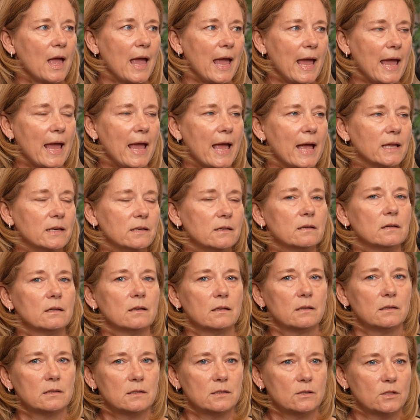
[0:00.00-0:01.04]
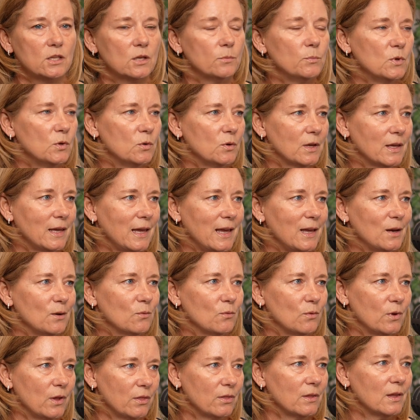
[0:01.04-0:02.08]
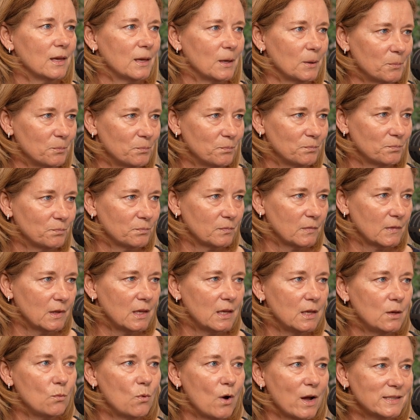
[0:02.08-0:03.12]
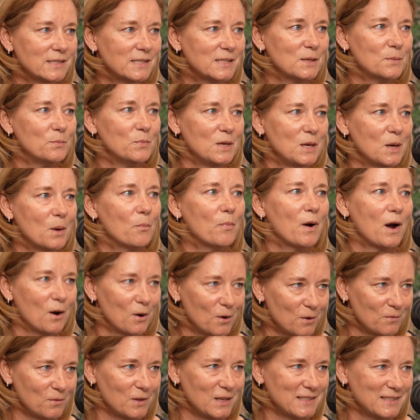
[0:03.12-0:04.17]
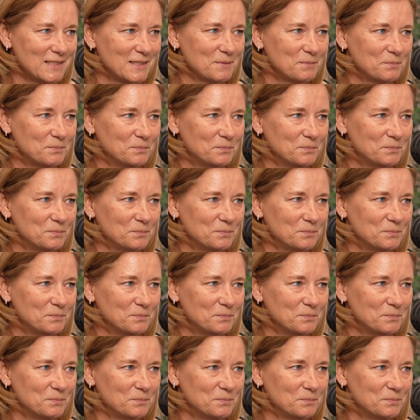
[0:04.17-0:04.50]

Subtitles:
and to communicate with him. He wants to be a part of it.